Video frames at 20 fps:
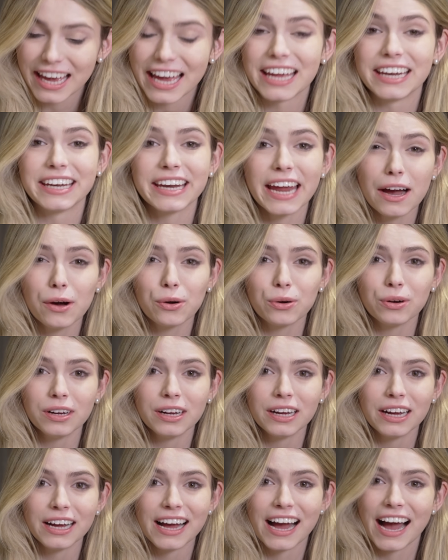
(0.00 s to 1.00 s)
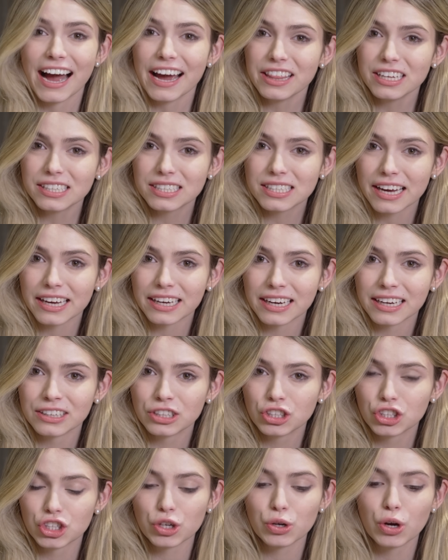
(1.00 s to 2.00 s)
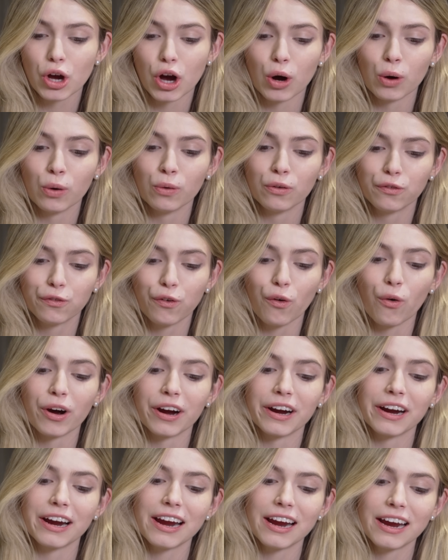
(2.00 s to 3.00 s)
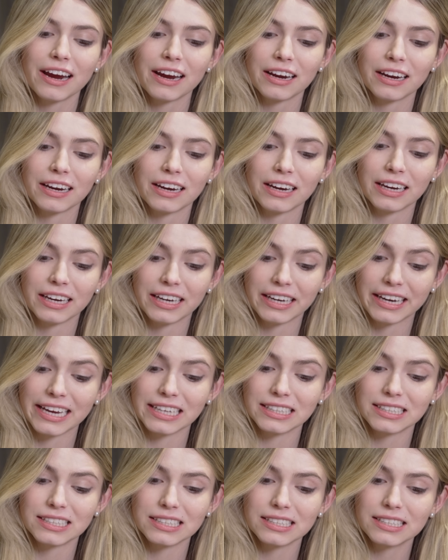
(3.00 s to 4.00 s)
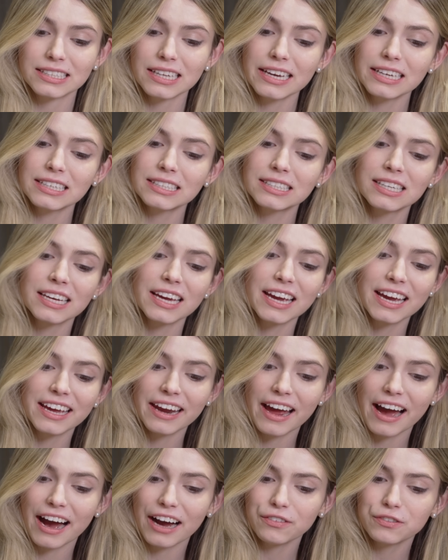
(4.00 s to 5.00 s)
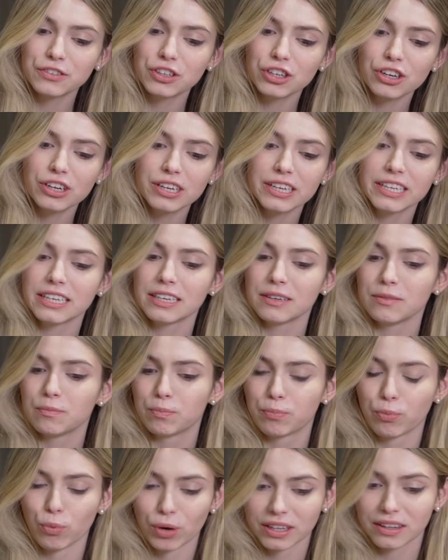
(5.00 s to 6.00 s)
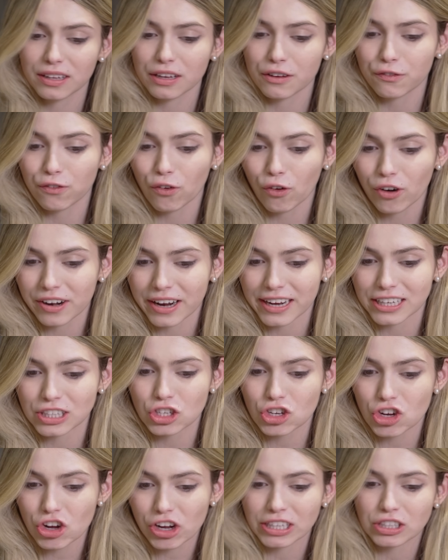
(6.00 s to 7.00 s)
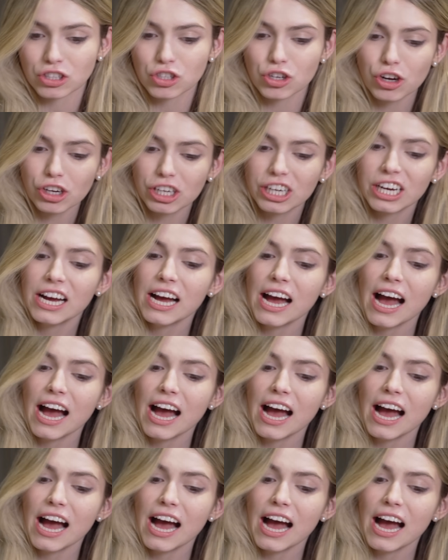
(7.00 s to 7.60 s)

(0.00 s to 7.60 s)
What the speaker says: And now I decided to go for knight c6, and after he went d4 and I took and took,